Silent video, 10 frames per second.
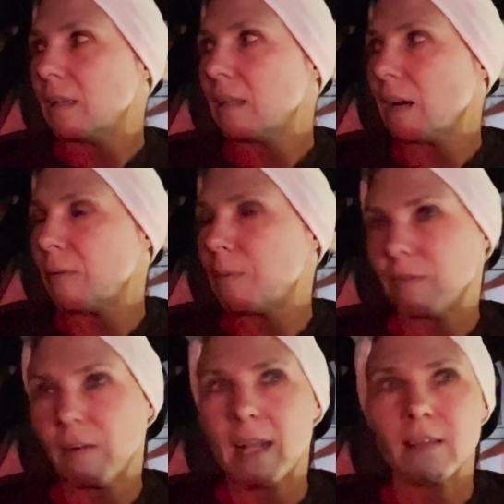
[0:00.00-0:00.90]
that would be
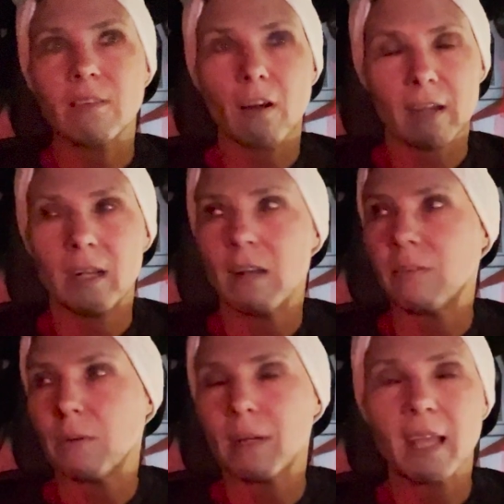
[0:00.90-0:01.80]
fine. It's dark enough,
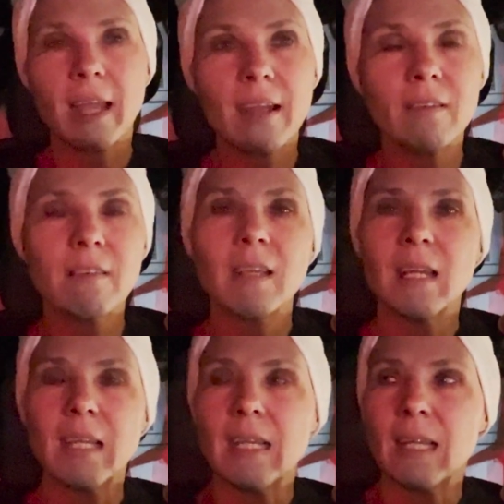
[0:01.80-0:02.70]
no one cares
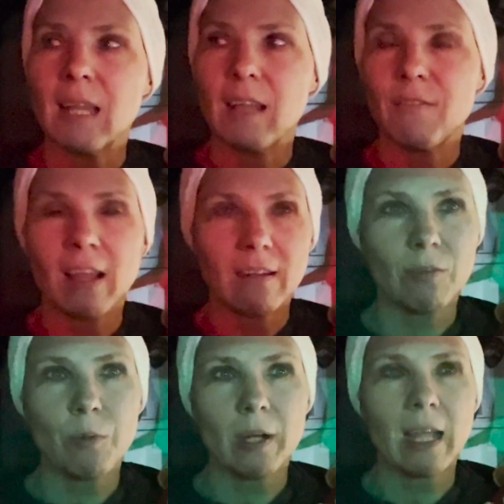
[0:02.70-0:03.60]
if that
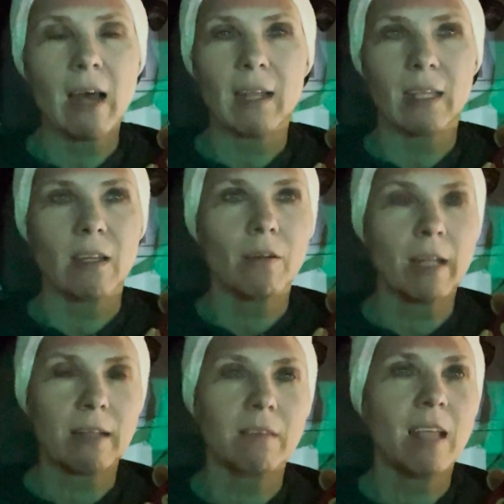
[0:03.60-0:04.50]
doesn't work out, I can go
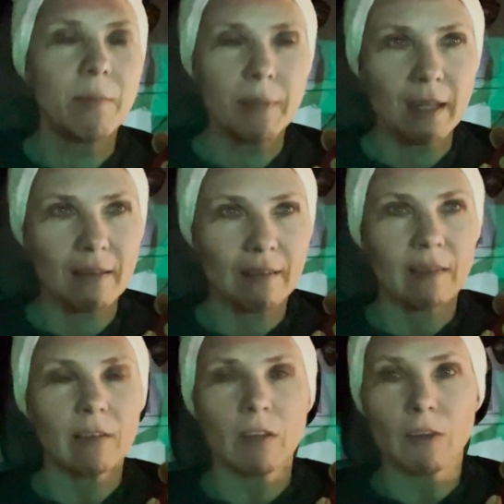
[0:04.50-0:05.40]
like 10
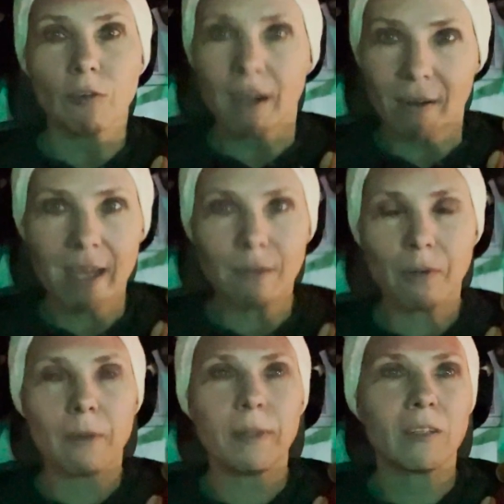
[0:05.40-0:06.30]
minutes to the trailhead
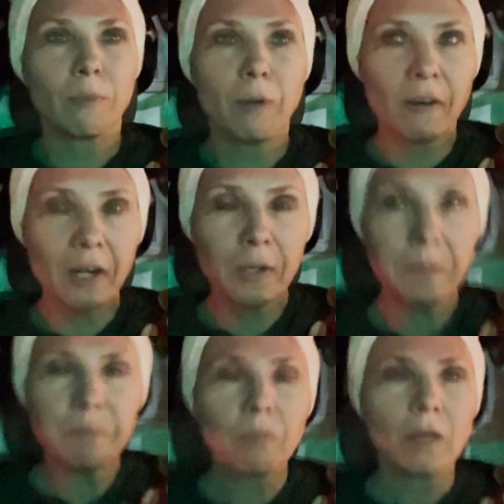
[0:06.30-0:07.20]
where I'll be tomorrow
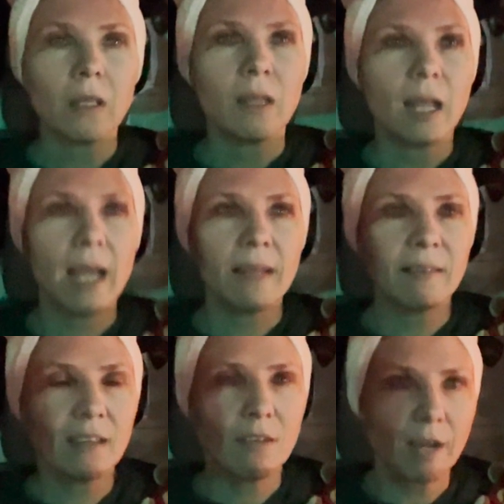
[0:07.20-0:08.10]
and
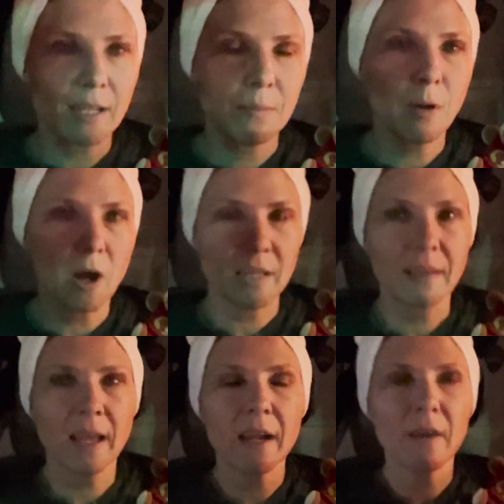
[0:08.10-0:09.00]
see if I can park
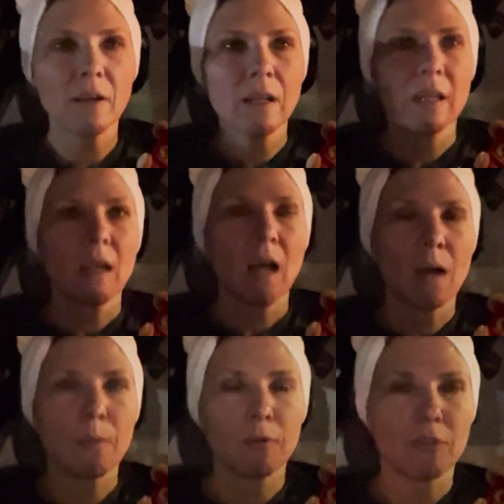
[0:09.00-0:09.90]
there
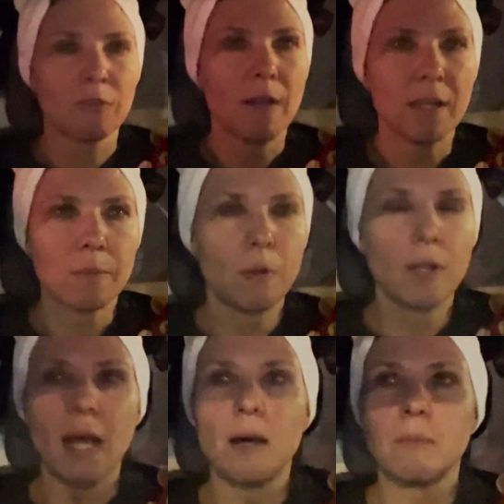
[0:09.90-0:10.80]
um, or just find a
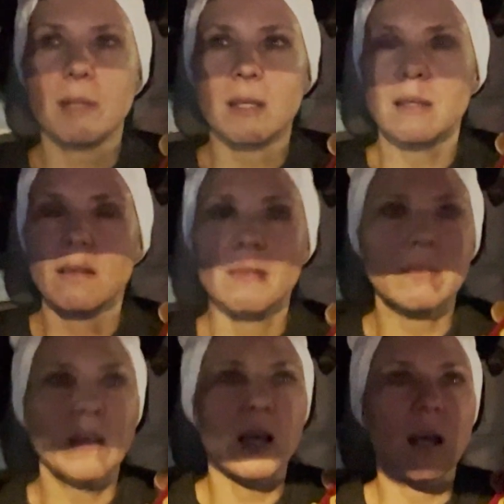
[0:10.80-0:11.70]
pullout because,
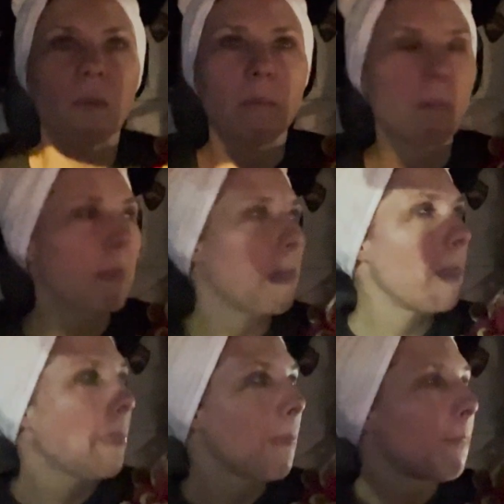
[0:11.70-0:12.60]

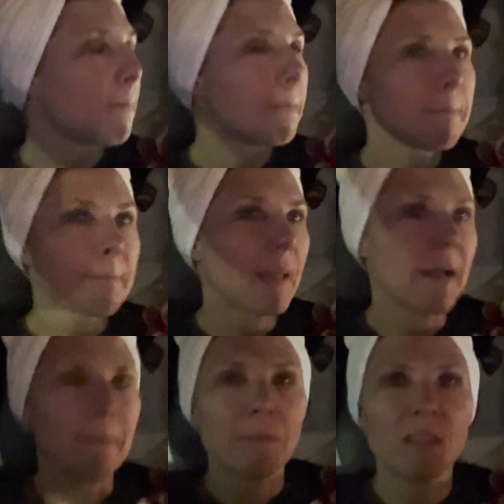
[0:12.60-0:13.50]
um,
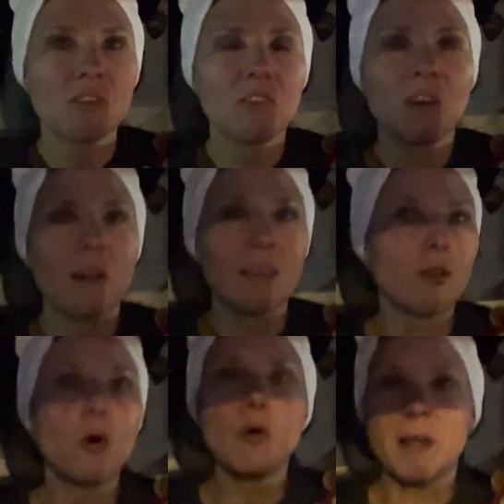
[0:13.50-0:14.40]
yeah, it's just hard. It's
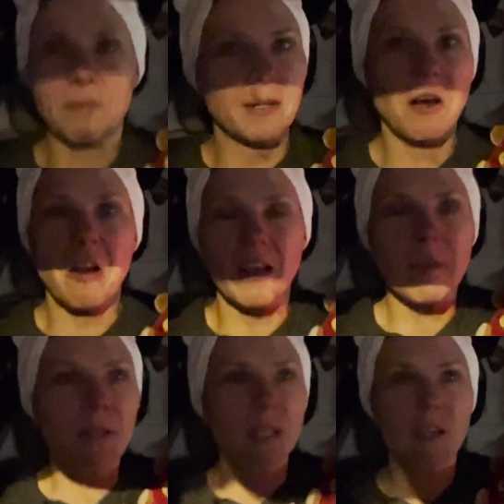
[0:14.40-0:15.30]
always been hard.
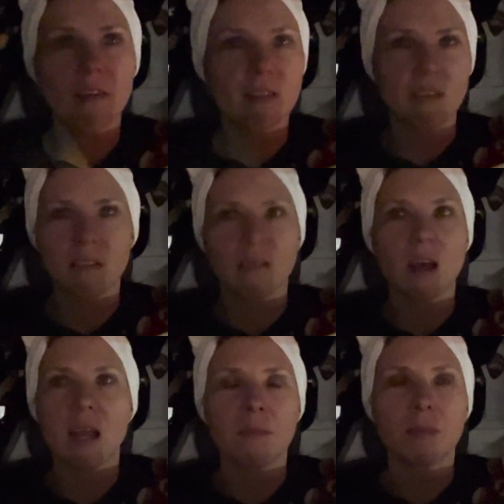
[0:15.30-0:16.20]
I've been here a dozen
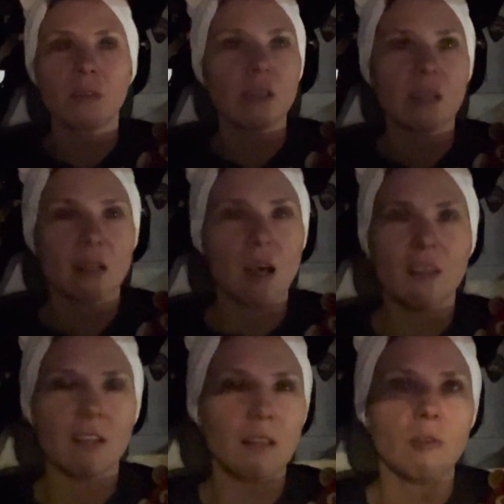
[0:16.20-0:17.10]
times in the
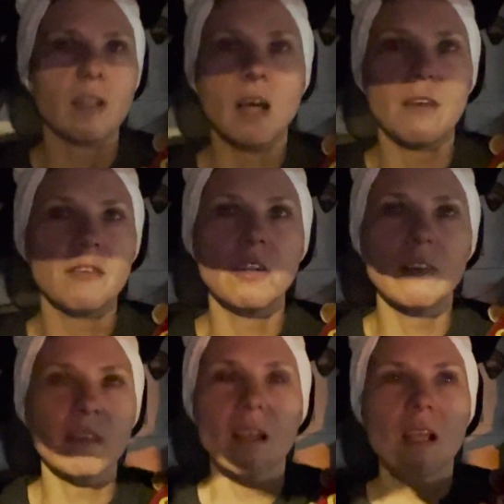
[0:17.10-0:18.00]
last like three and a half
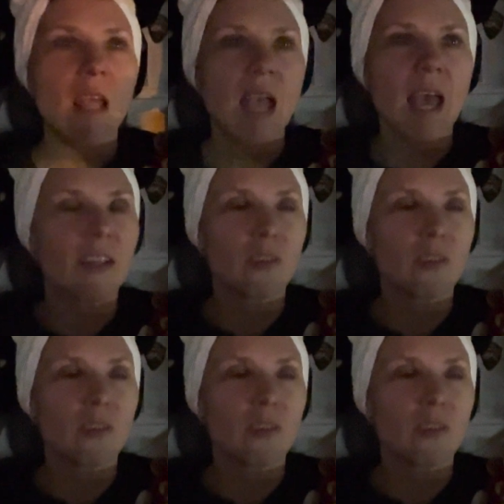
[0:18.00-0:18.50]
years and it's